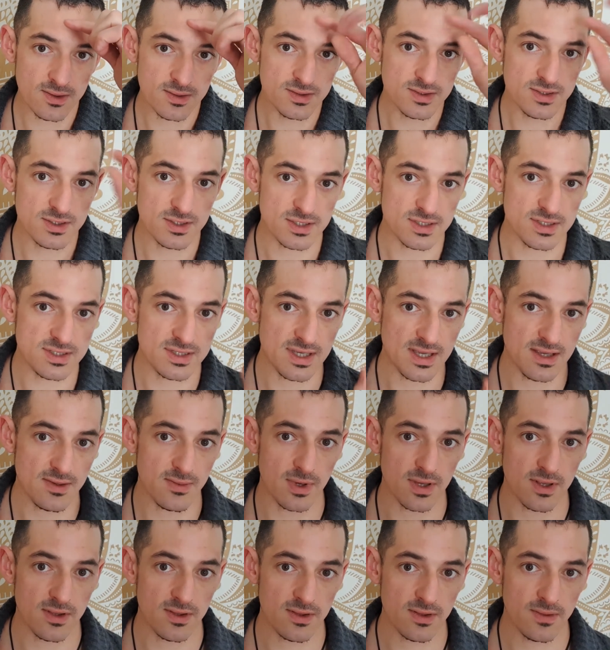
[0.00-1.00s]
to see
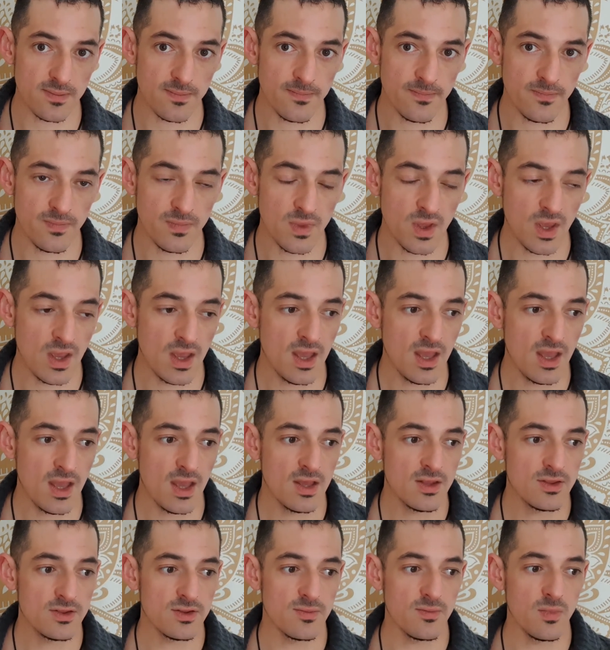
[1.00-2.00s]
with.
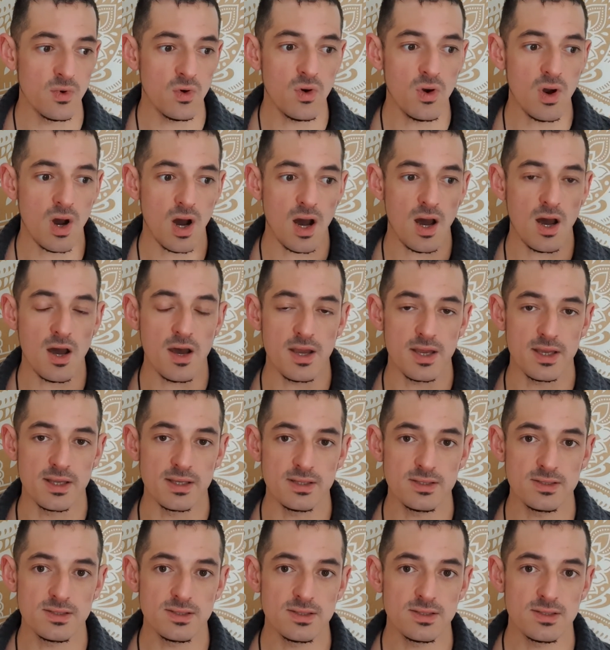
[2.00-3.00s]
The more
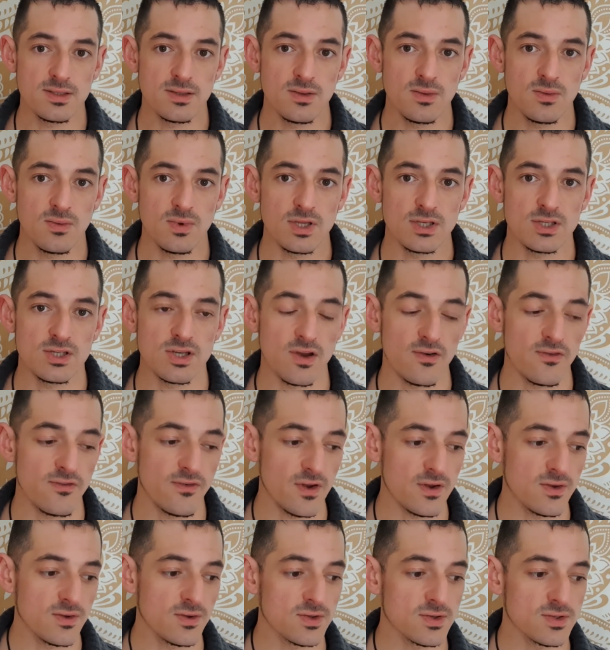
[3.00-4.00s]
eyes which are
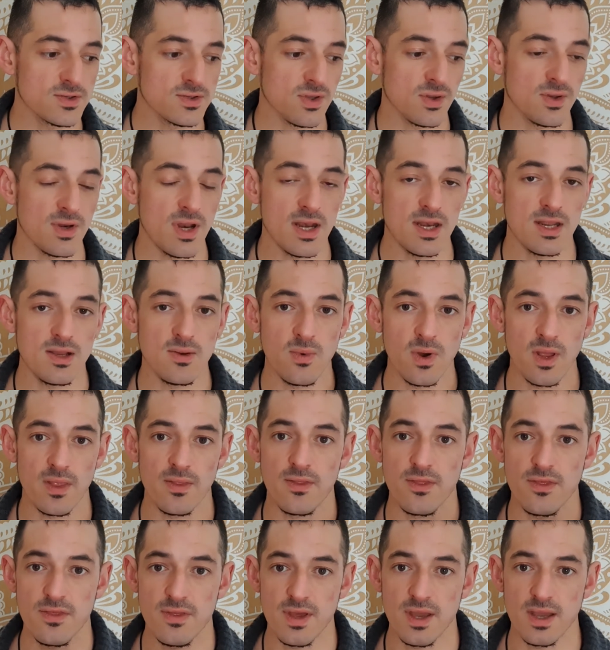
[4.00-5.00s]
focused on any one
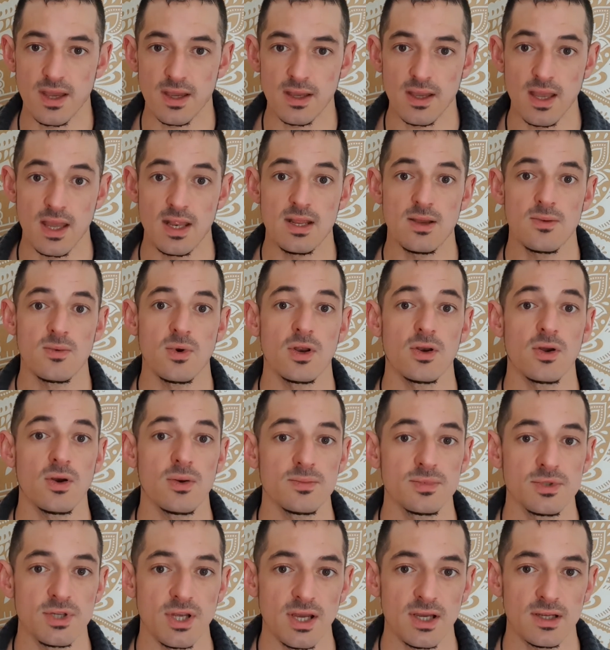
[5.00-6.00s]
thing, any one
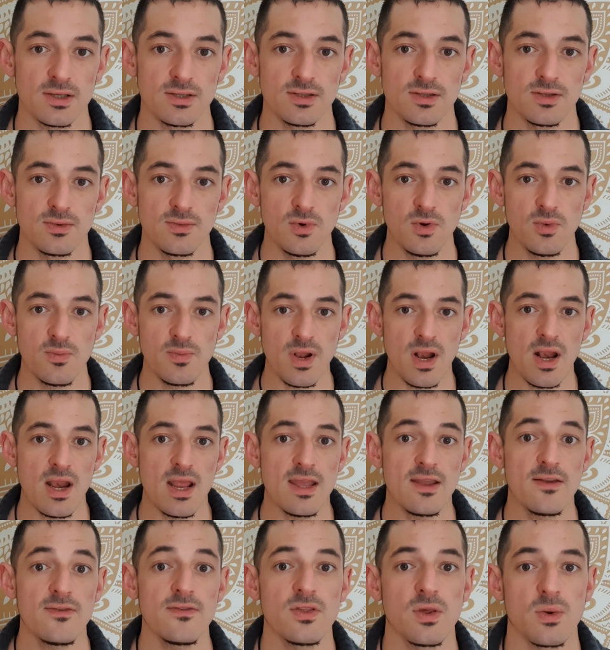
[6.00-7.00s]
object, the more
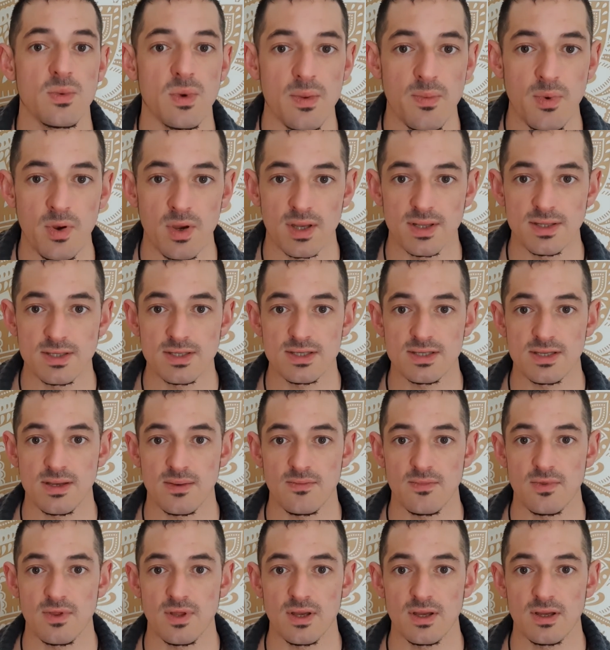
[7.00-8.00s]
belief that we put into
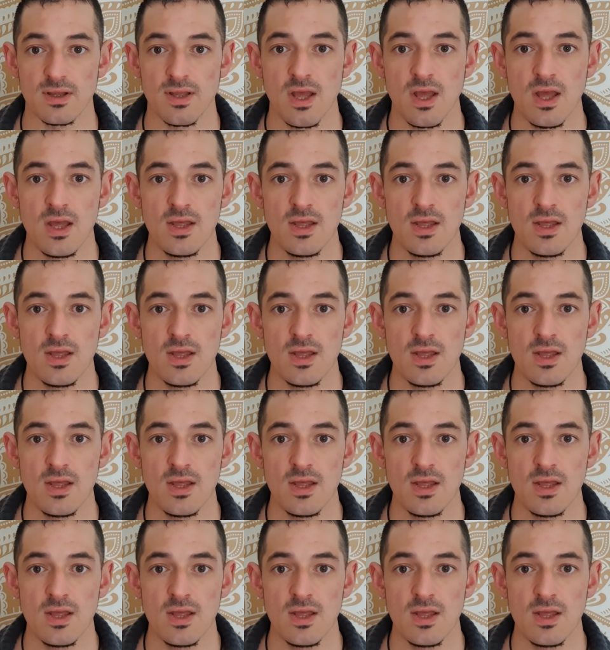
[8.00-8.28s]
something,